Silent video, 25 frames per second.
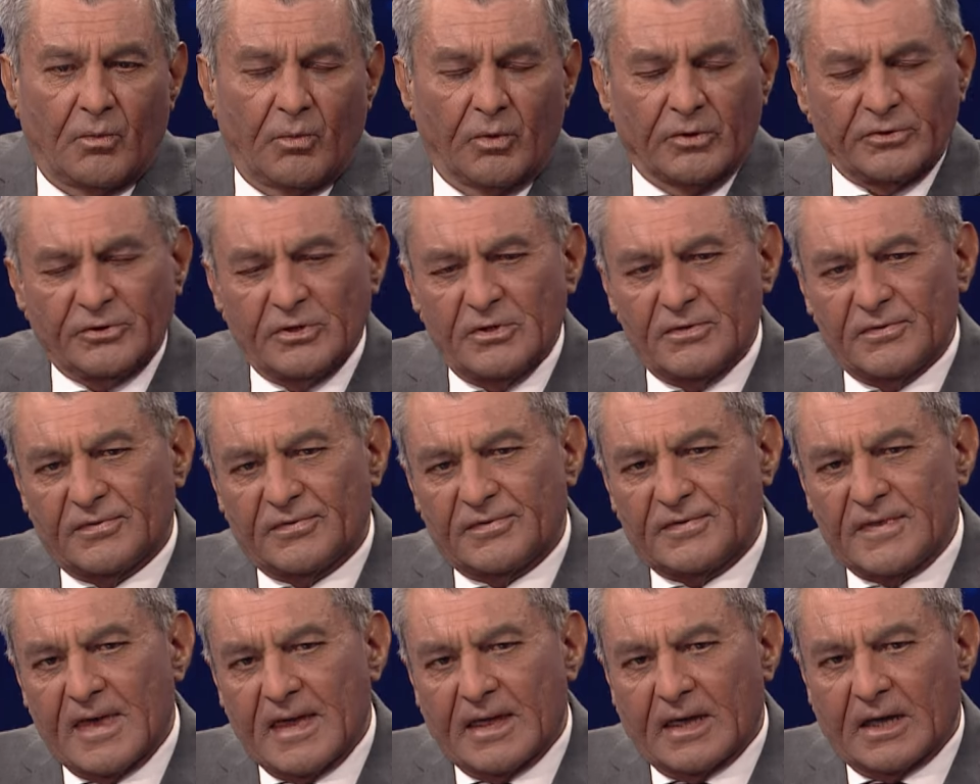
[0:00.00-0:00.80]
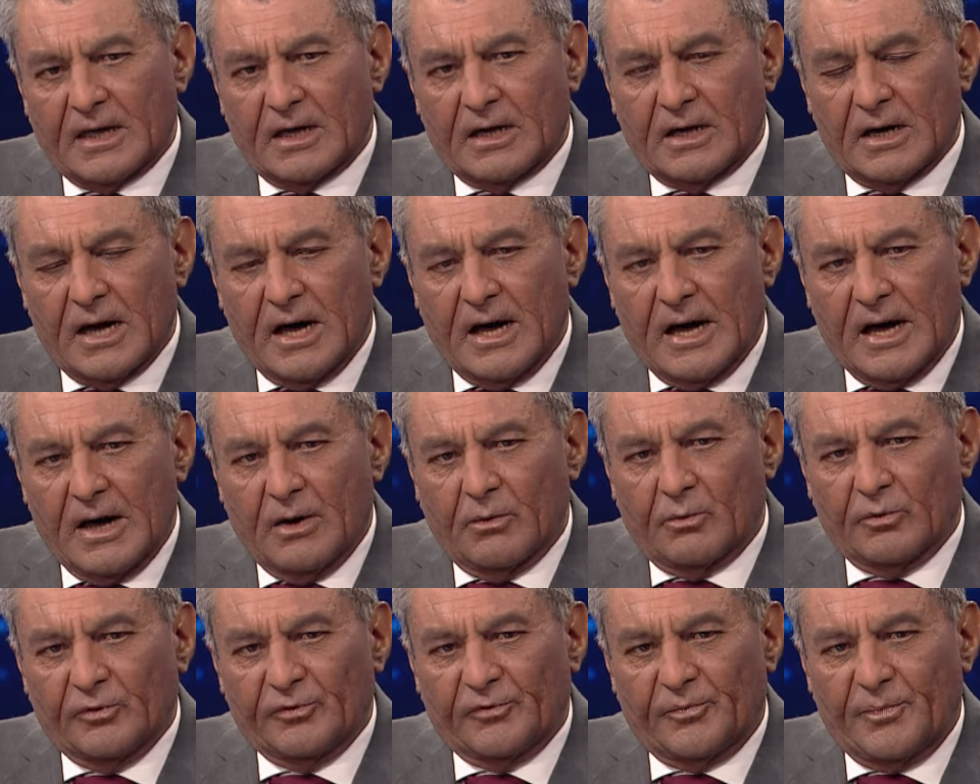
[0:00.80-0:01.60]
What do you think
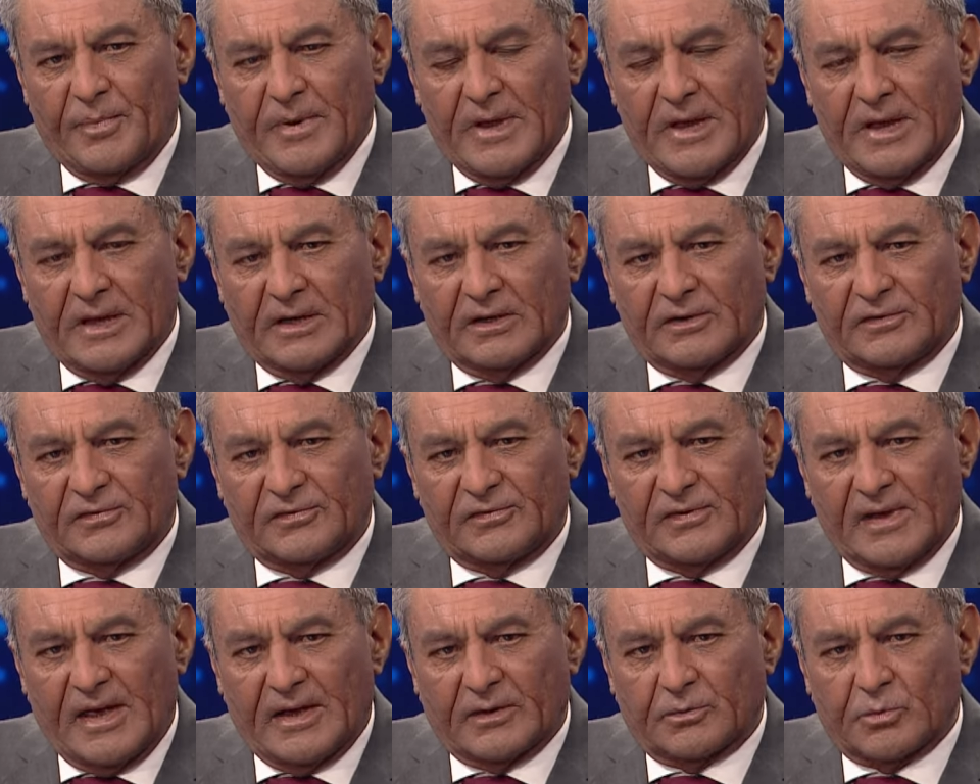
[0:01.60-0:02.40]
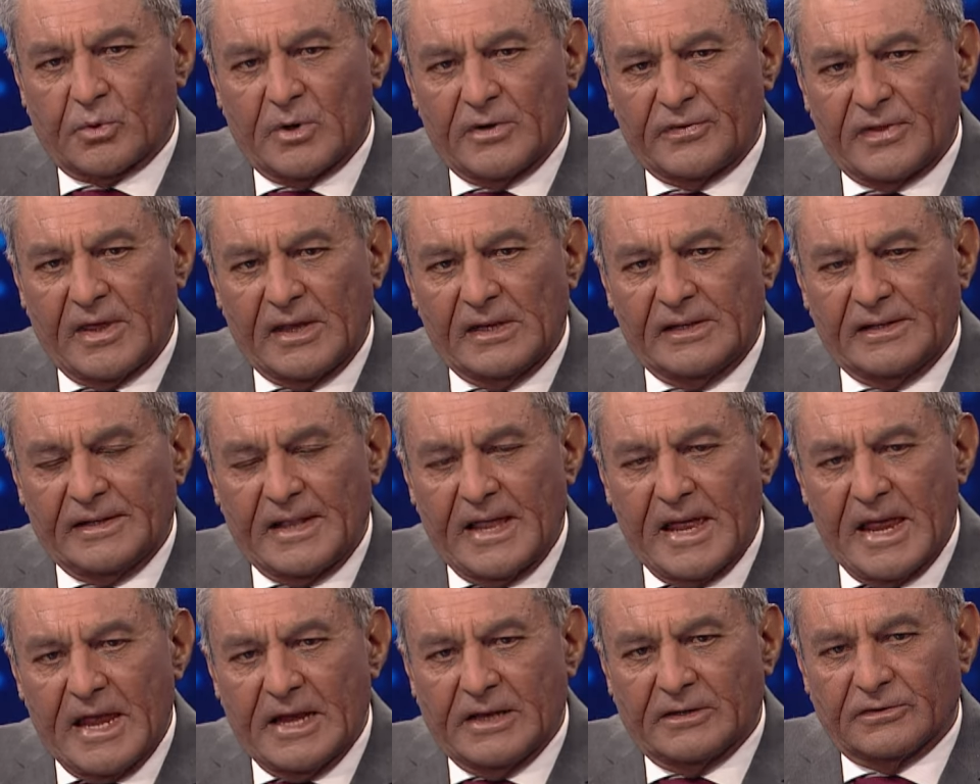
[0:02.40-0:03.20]
was being said? Were they
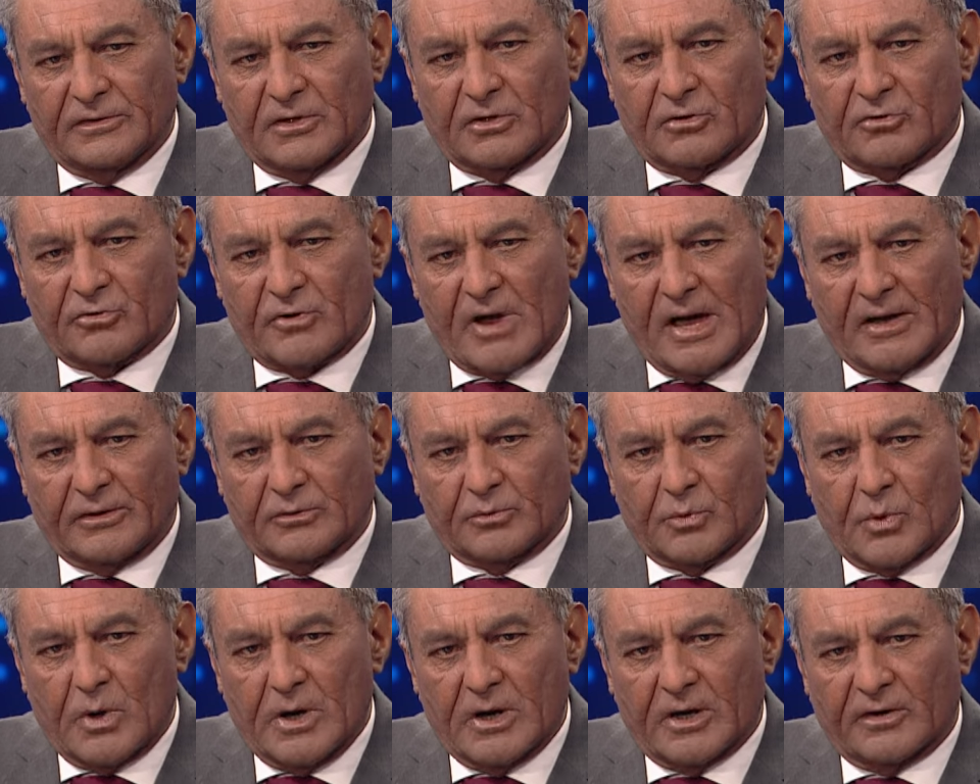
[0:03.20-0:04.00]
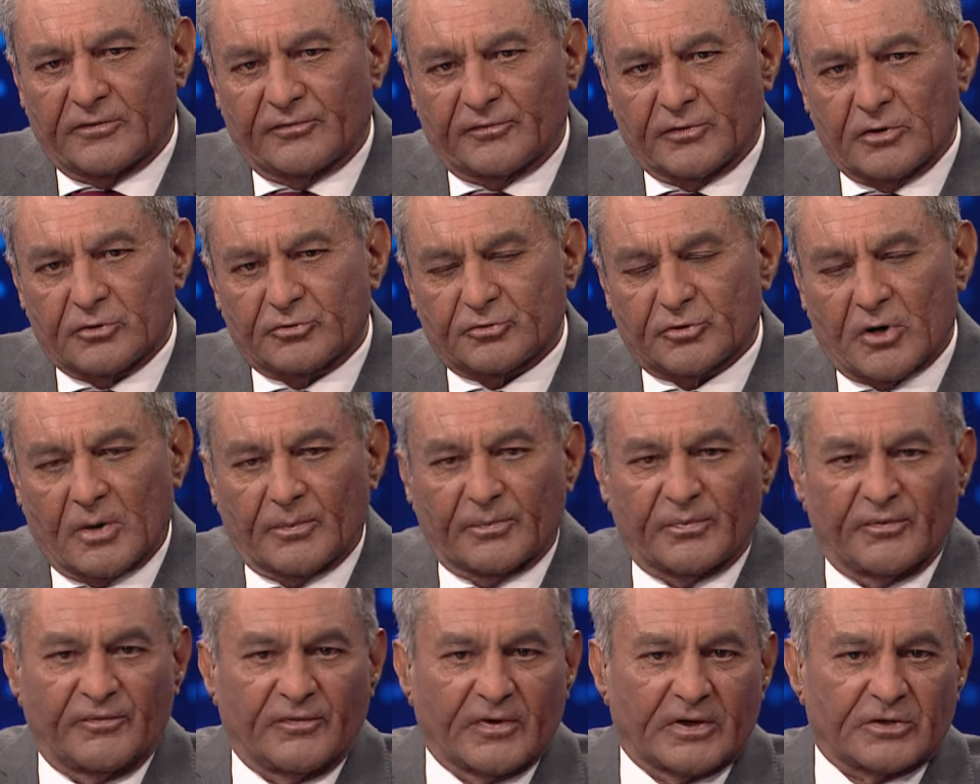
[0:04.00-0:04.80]
laying the groundwork for a
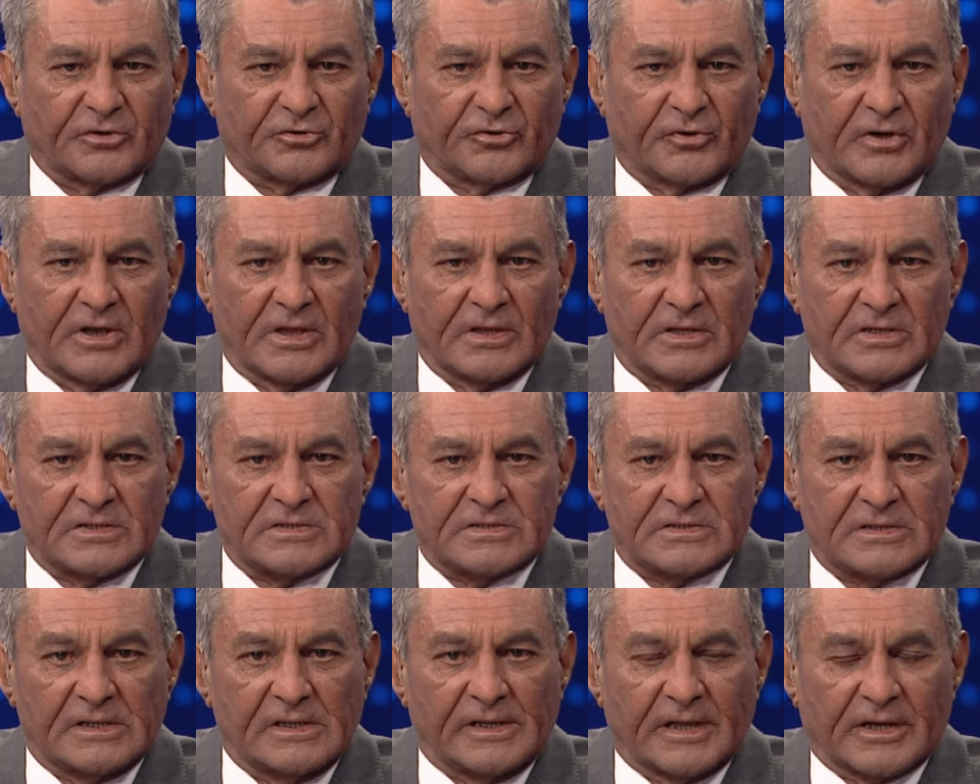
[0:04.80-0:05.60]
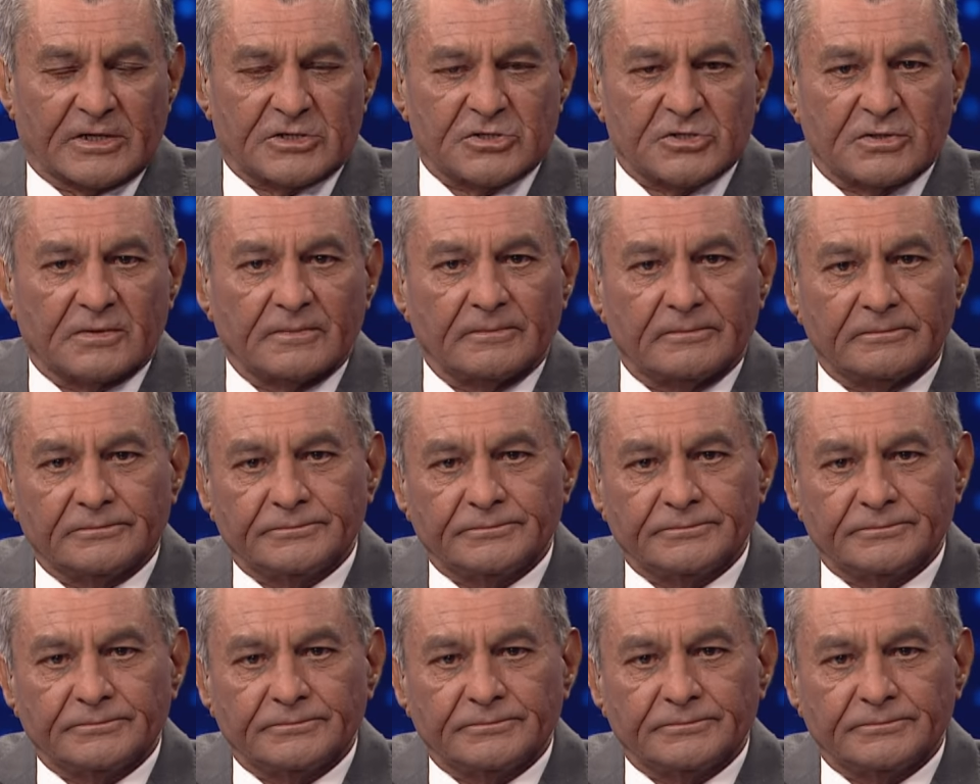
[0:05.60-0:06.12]
Trump victory in this election?